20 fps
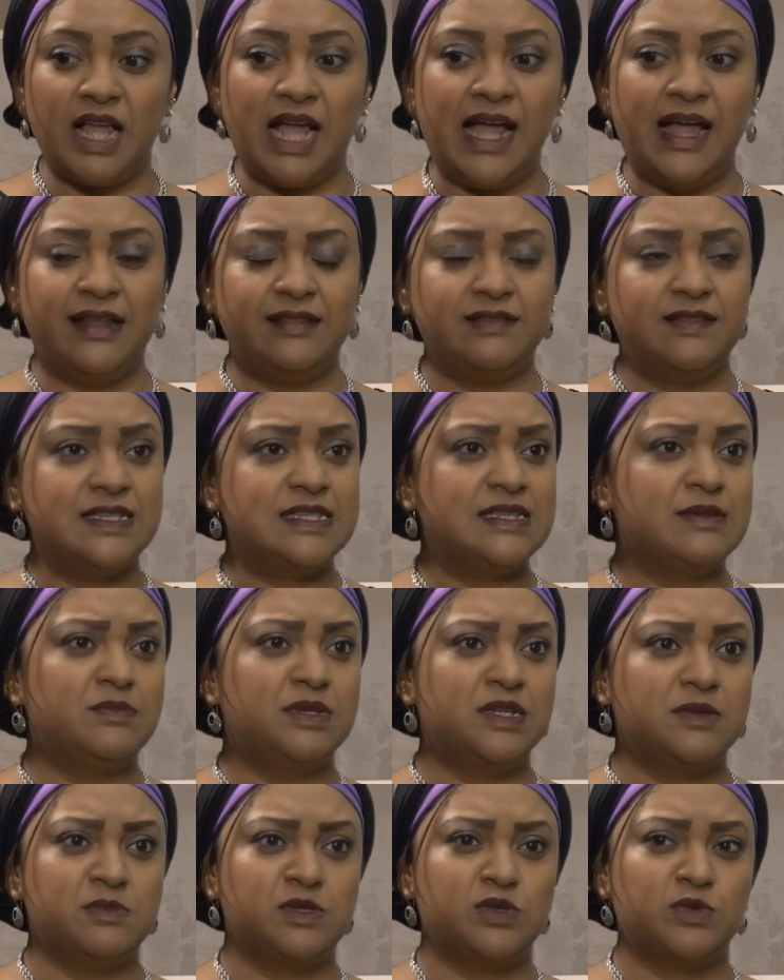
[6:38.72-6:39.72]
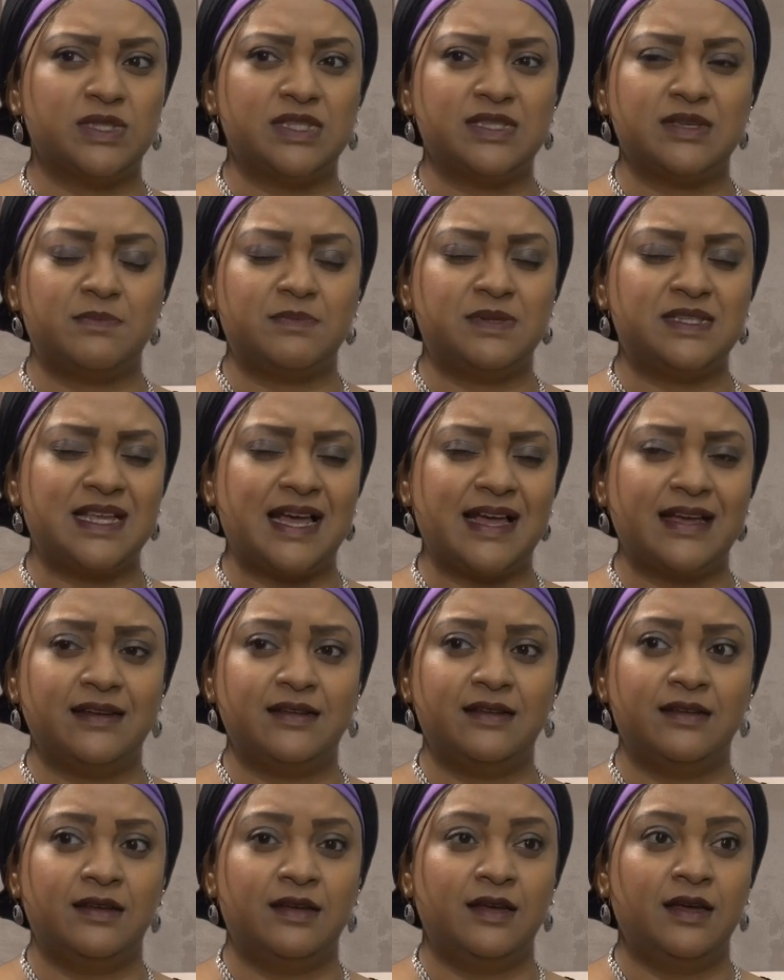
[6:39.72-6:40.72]
and the symptoms would
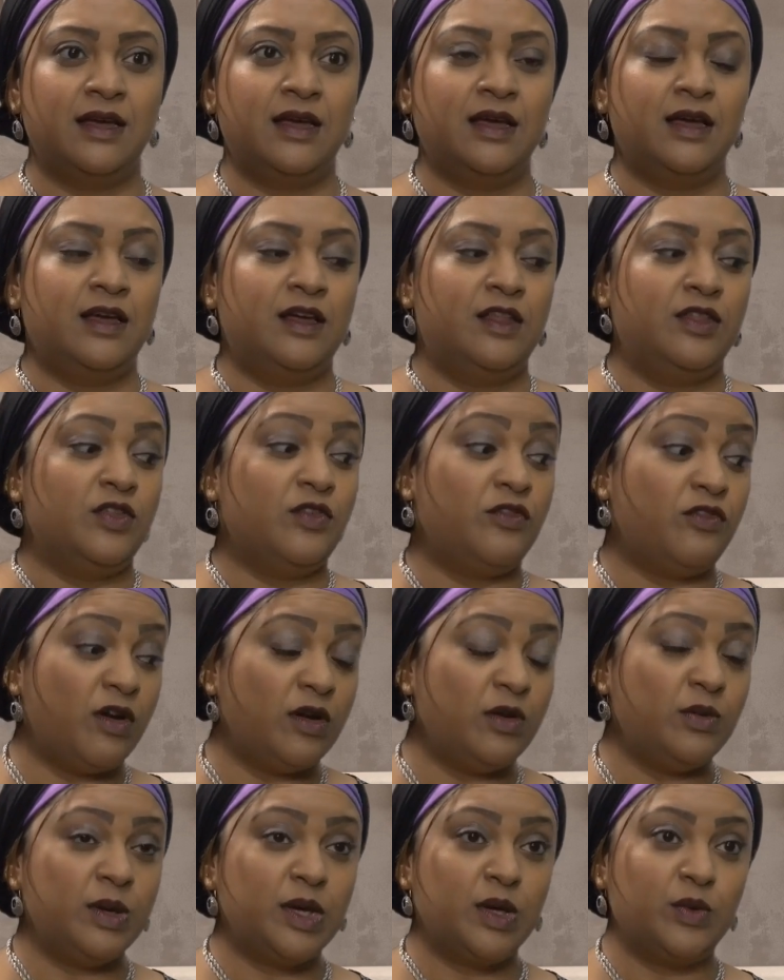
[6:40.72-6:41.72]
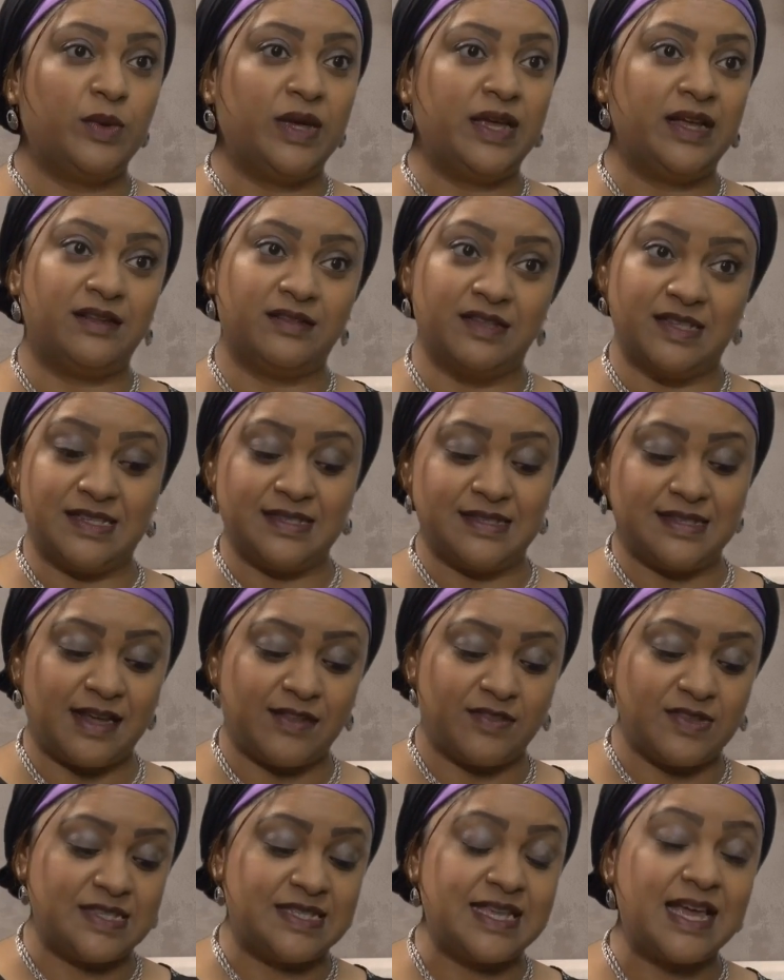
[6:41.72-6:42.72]
subside. The following week, this is
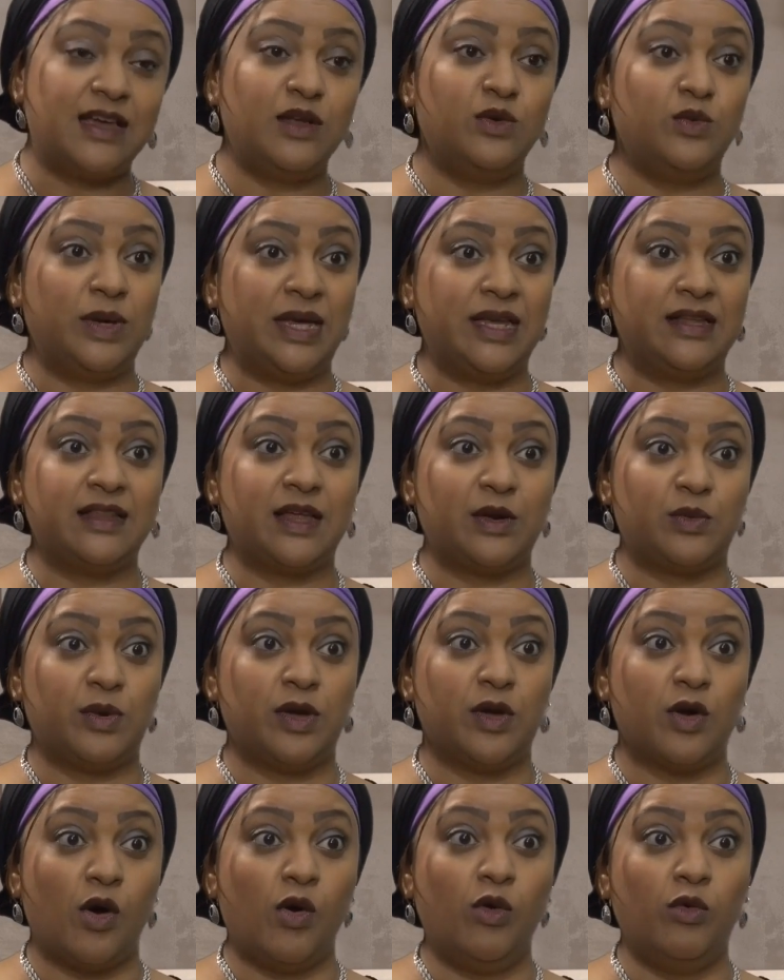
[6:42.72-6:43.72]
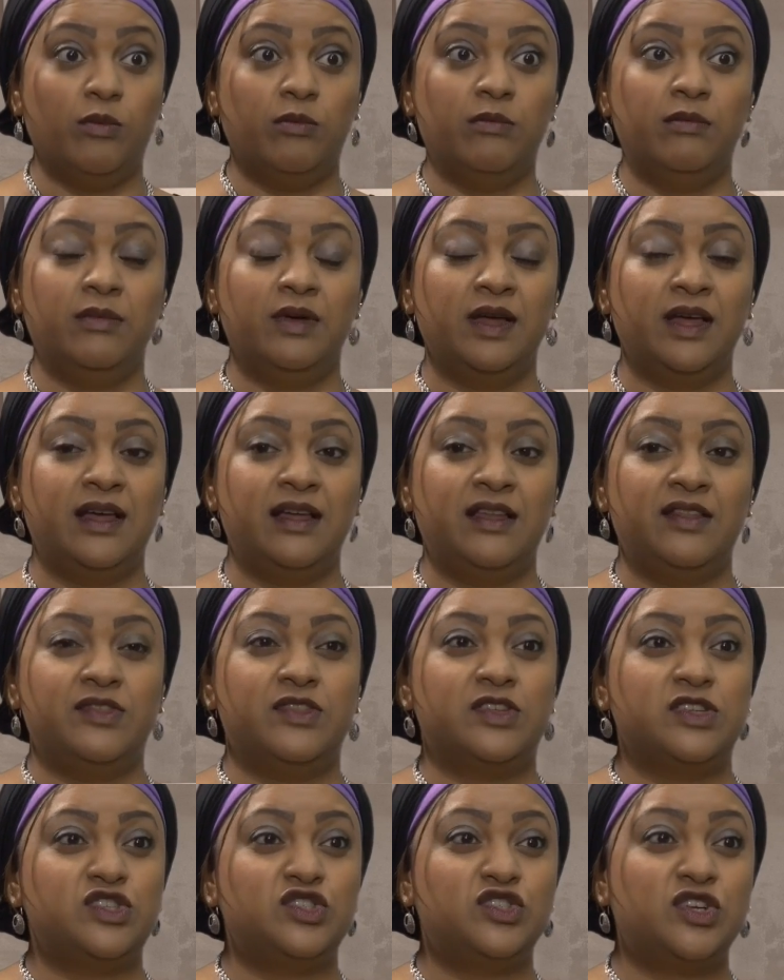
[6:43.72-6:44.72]
now the second week that we're home,
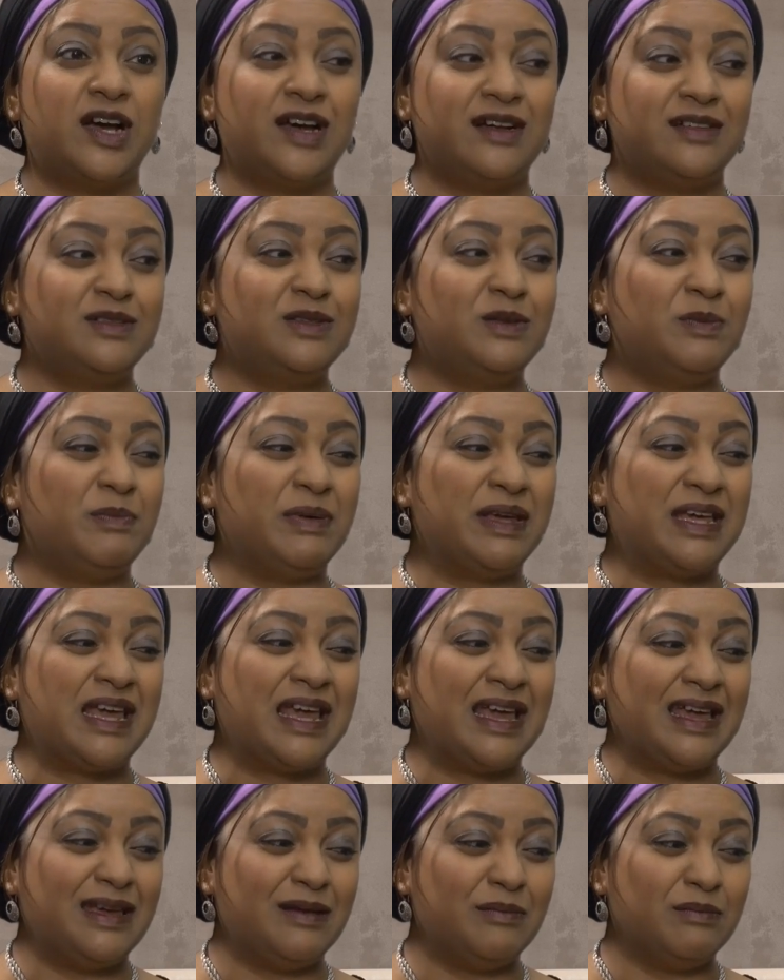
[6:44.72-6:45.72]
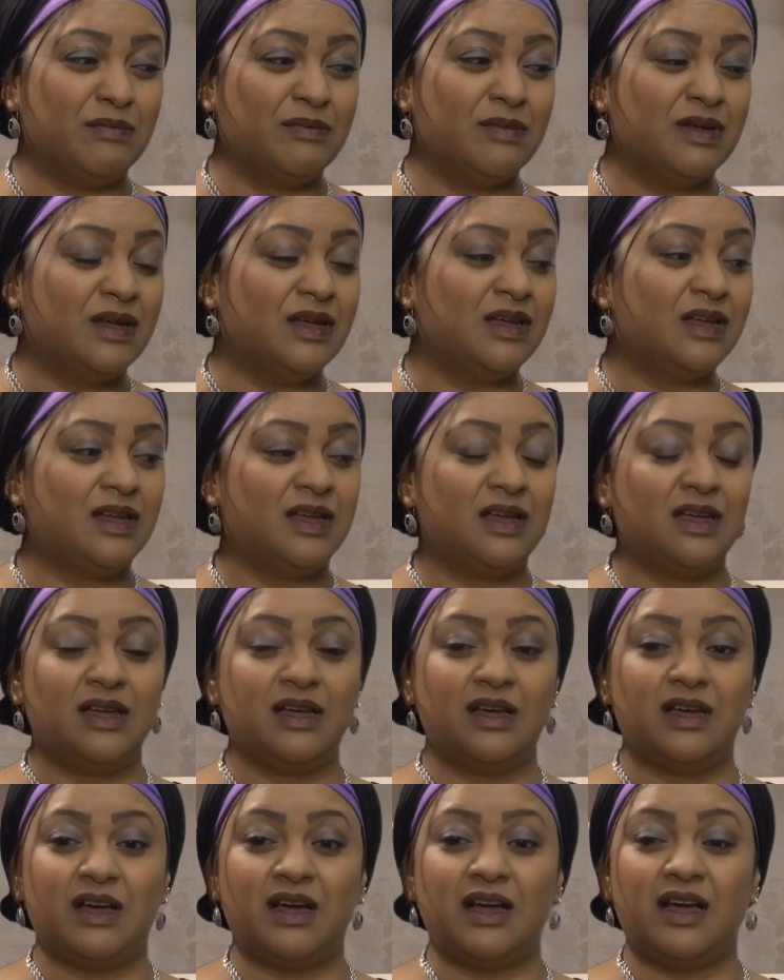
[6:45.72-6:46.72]
this child became,
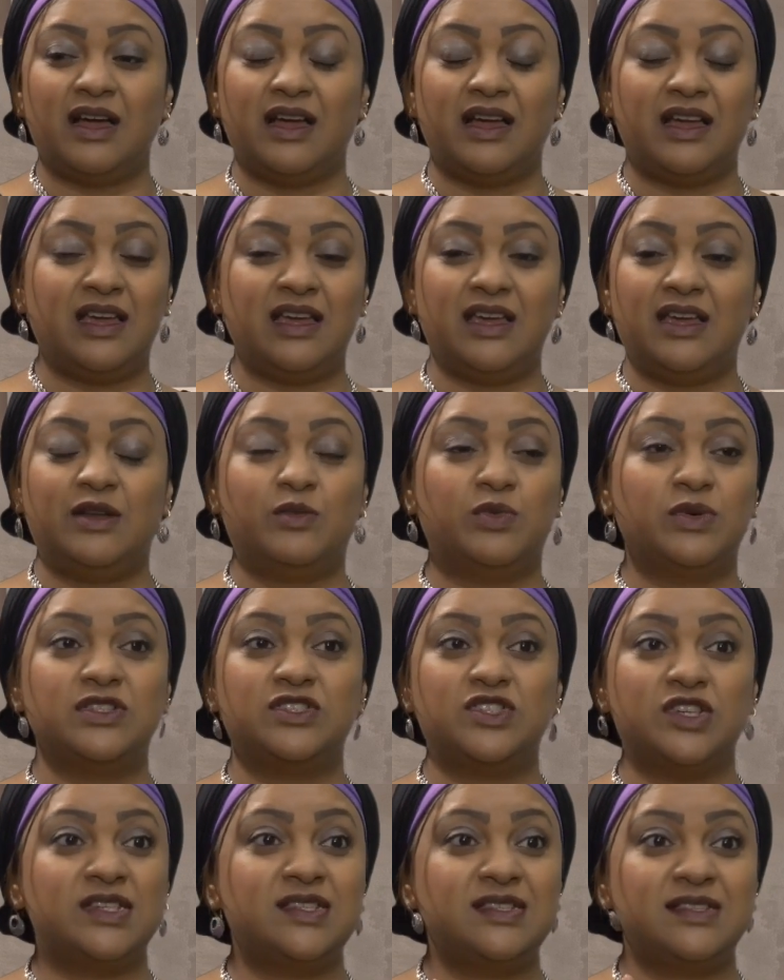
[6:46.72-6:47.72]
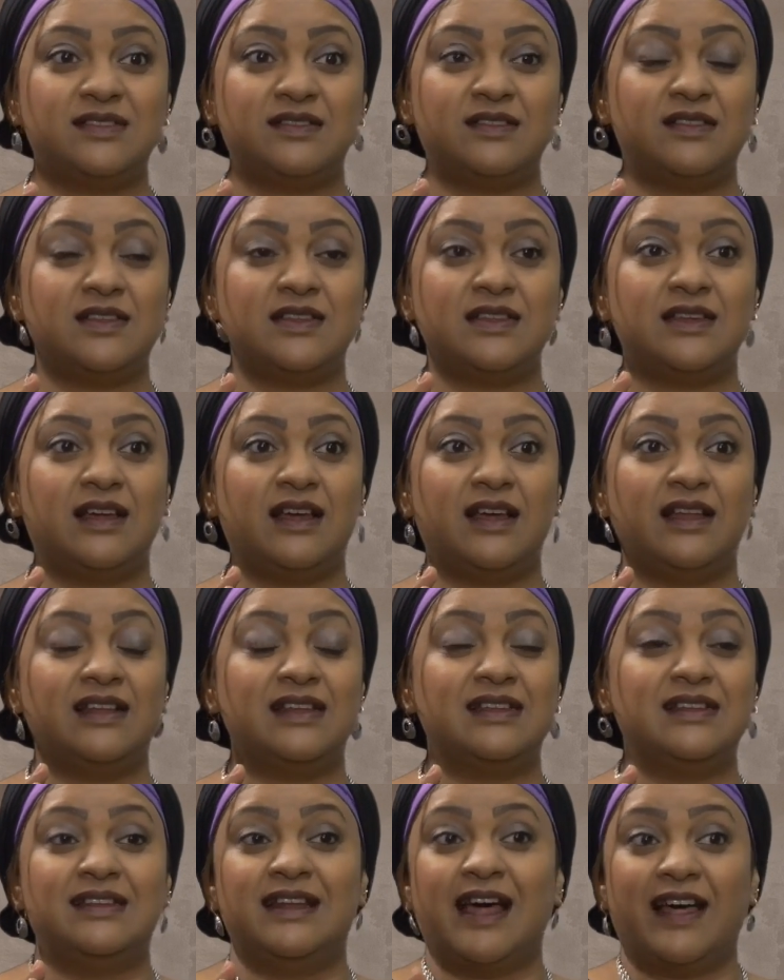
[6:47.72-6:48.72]
it was just
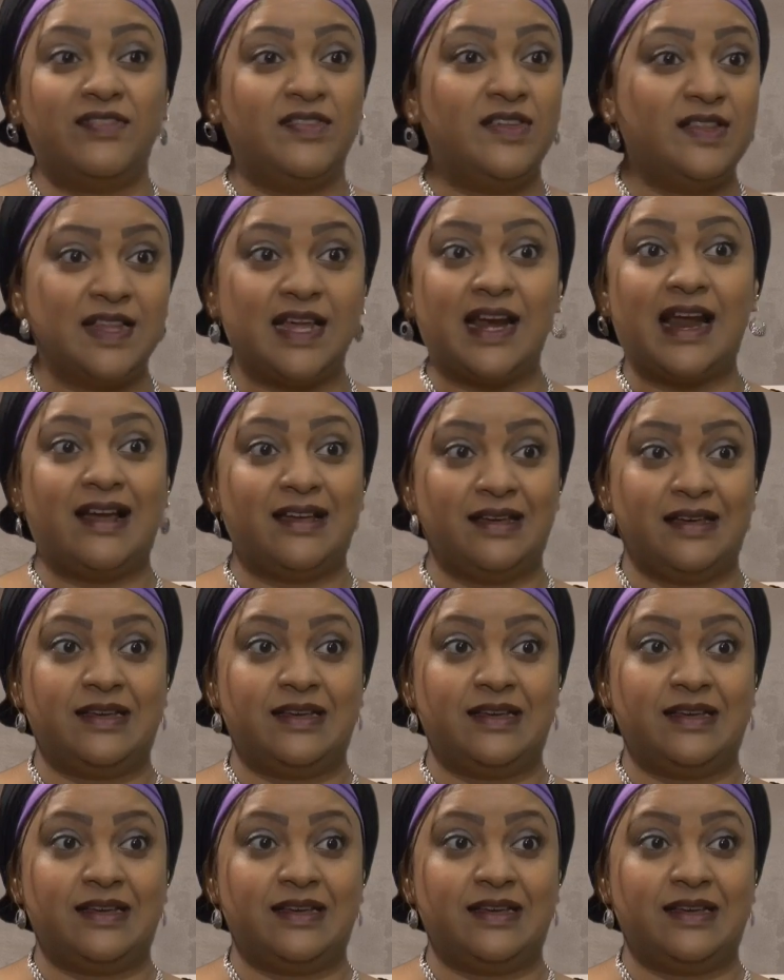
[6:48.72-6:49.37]
nothing that I